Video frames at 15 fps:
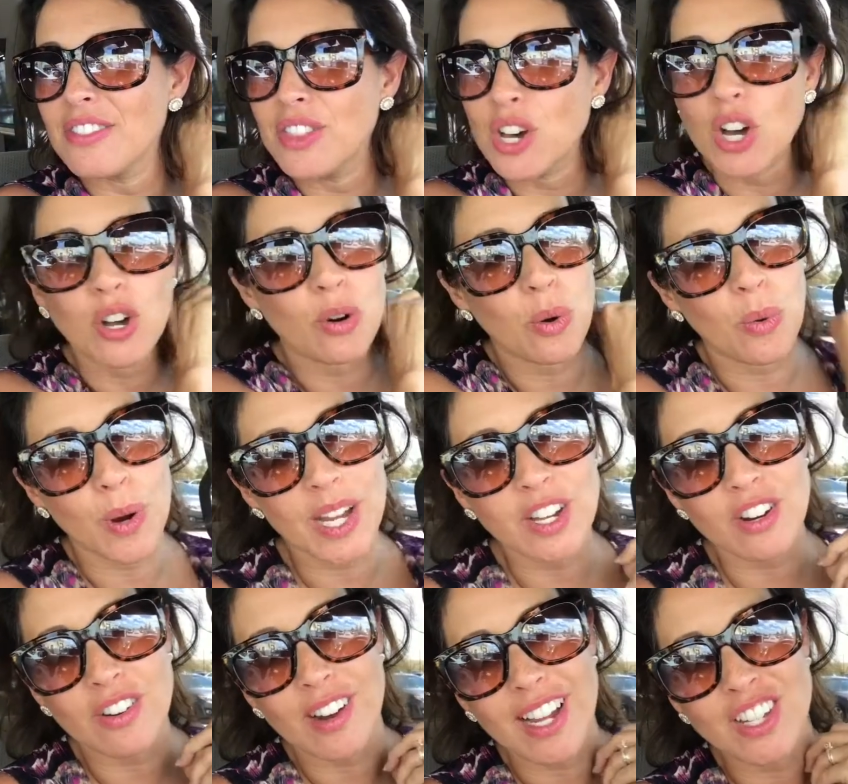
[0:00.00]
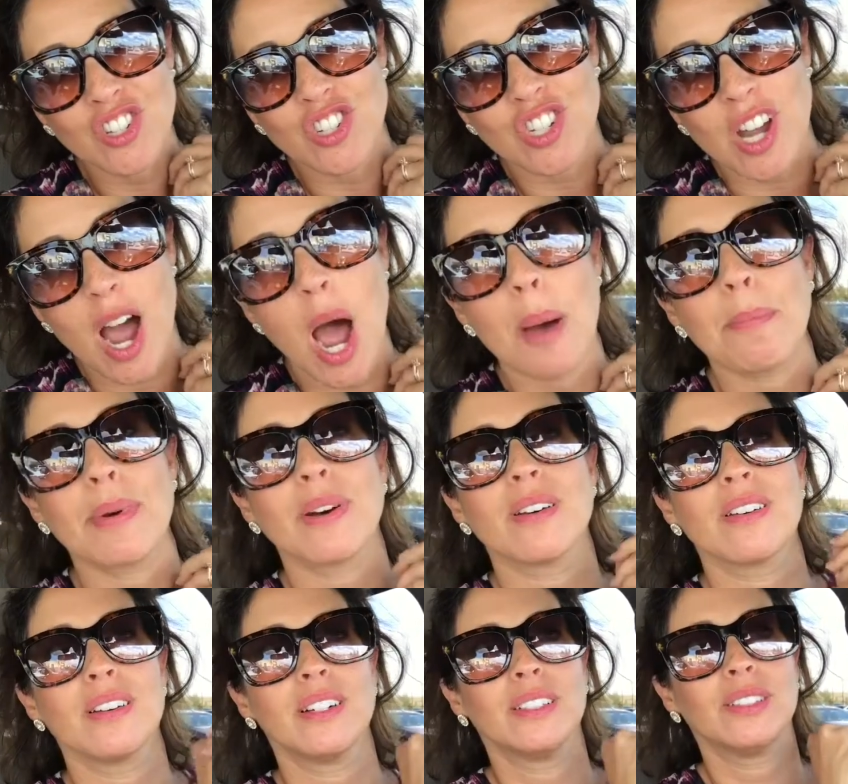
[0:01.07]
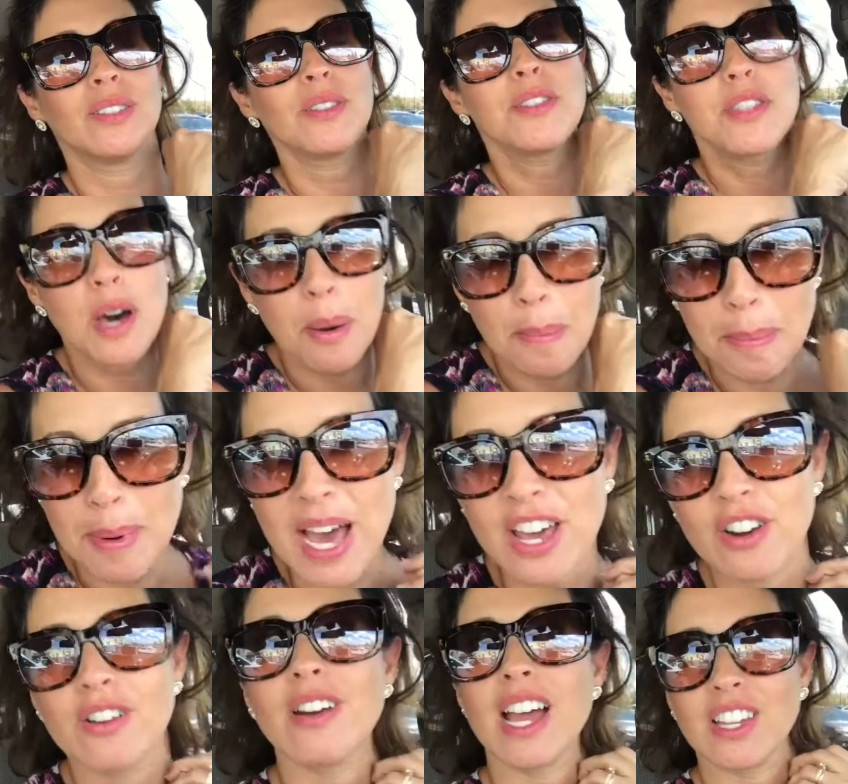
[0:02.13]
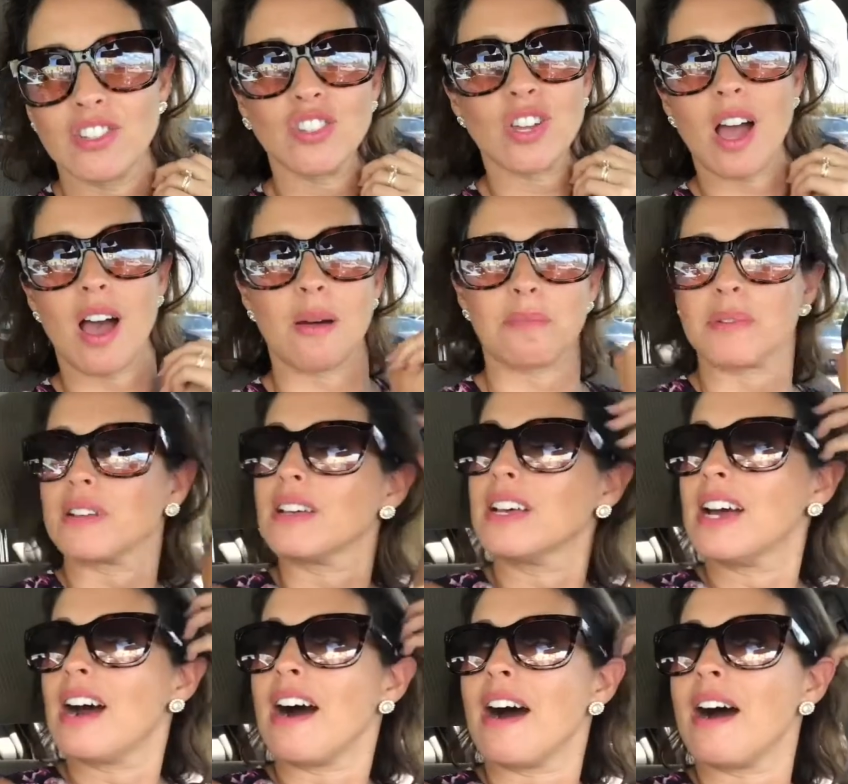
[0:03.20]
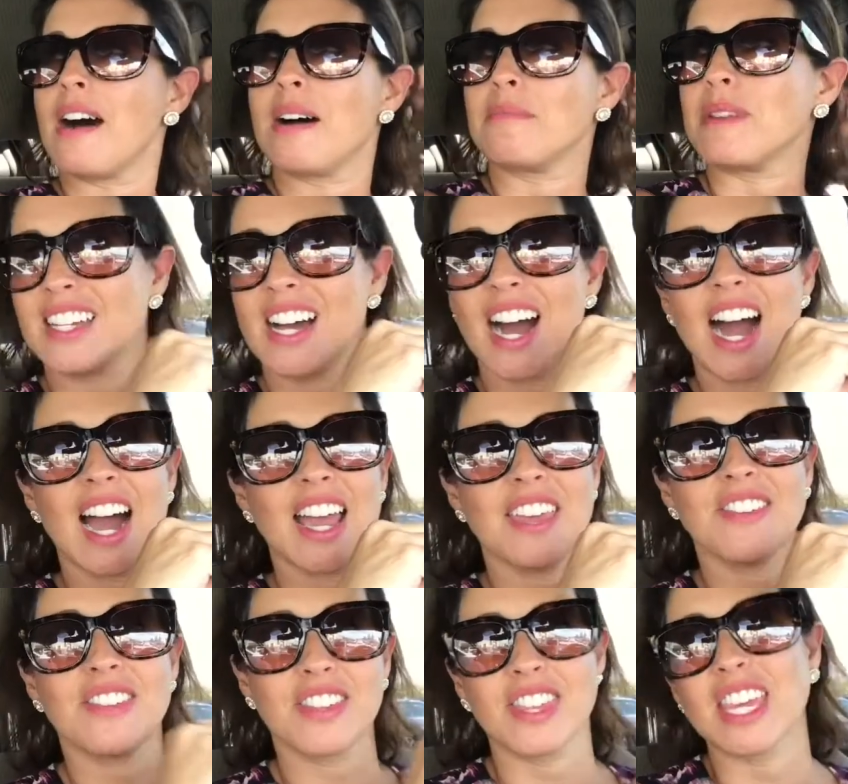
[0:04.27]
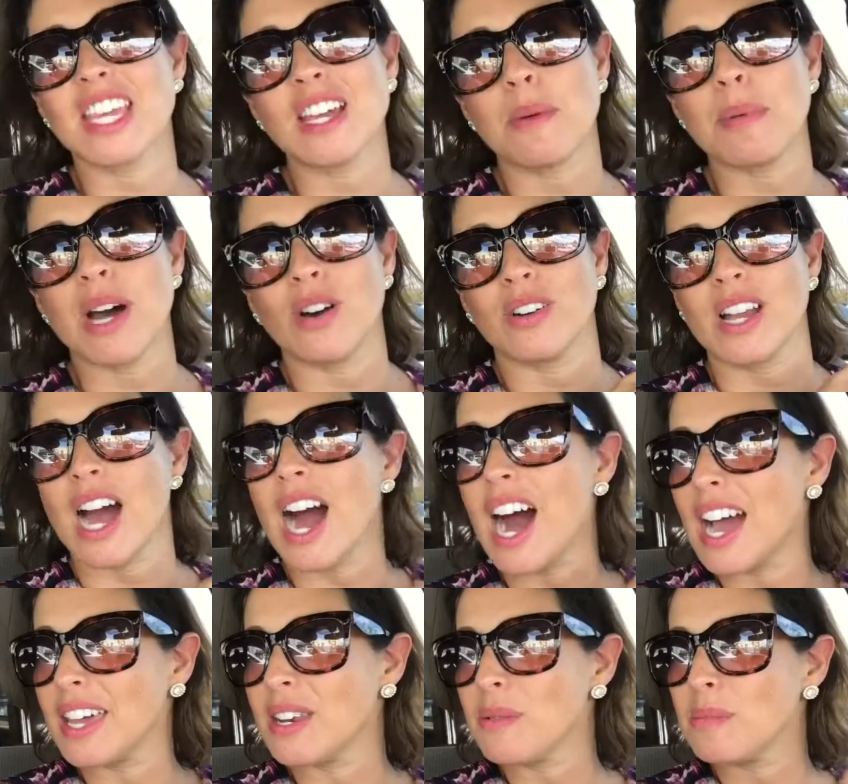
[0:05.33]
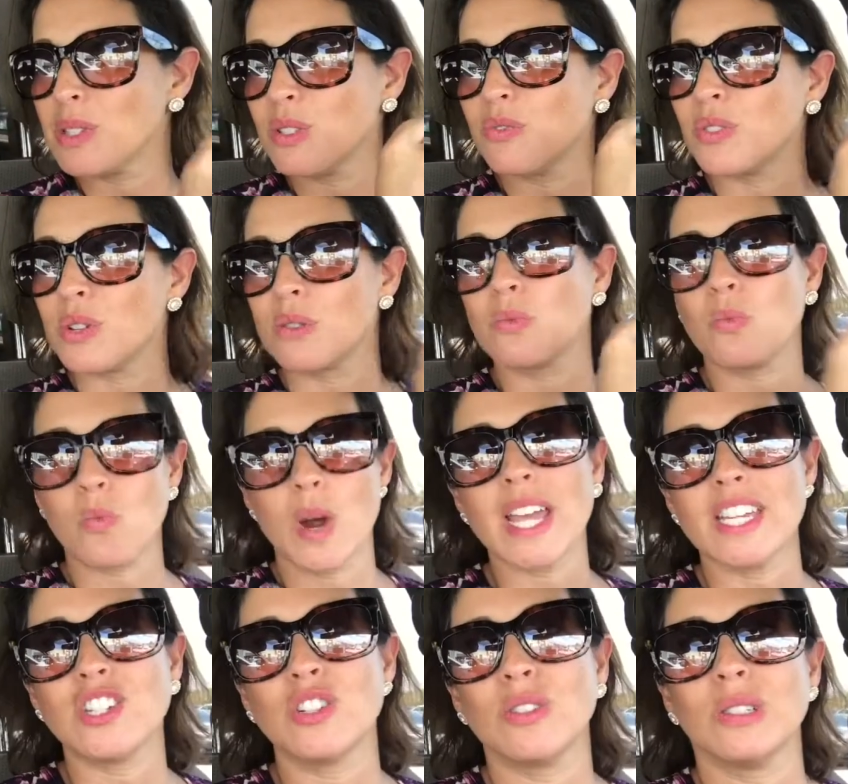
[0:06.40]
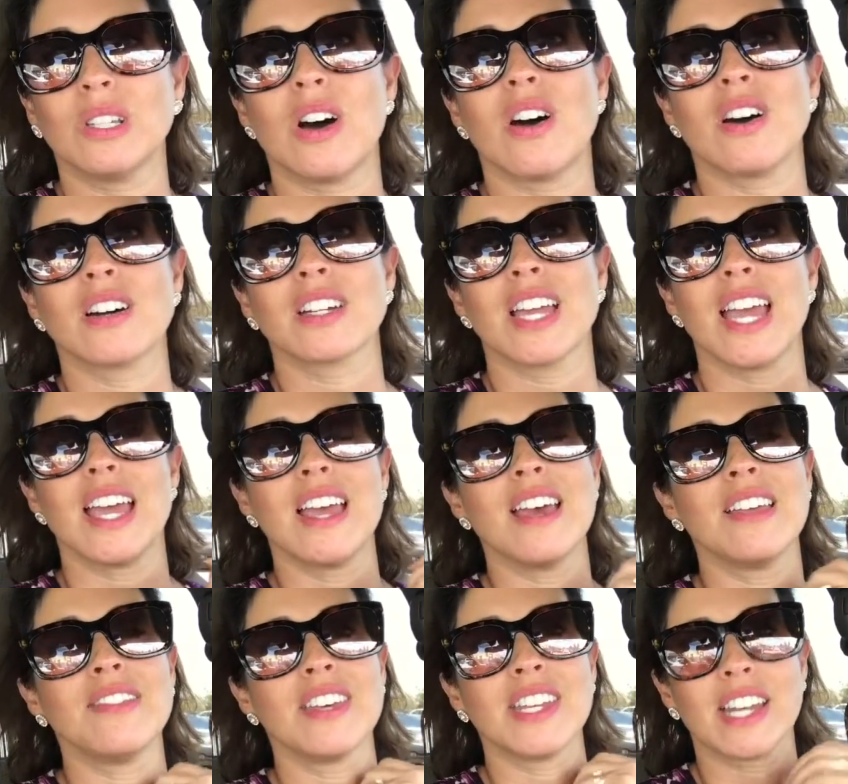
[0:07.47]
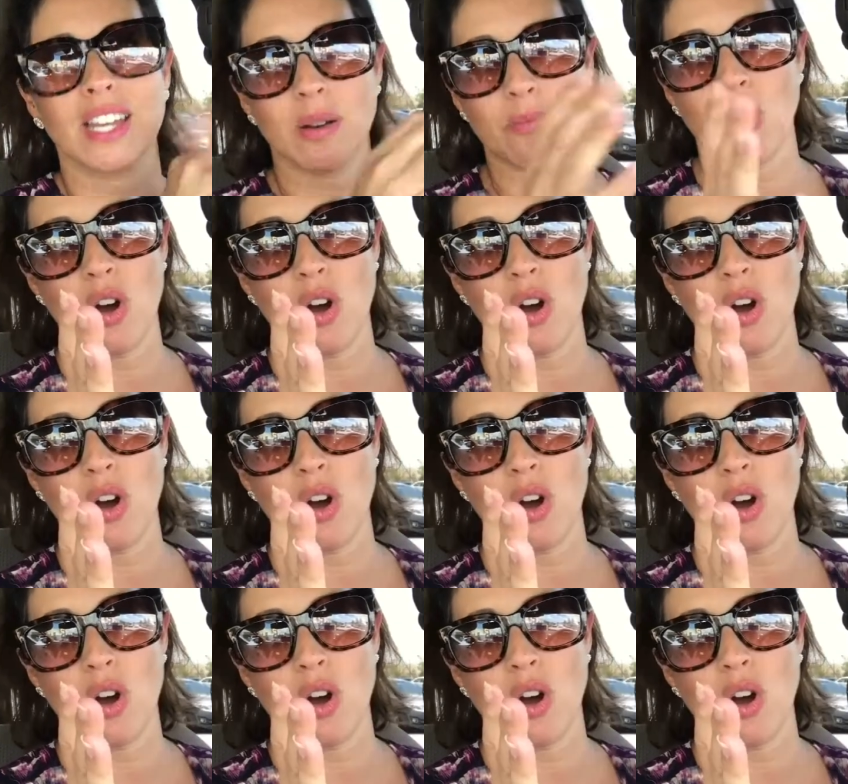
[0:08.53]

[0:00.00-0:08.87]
the quicker I shop, the better I shop. I think about items for way too long, and then I come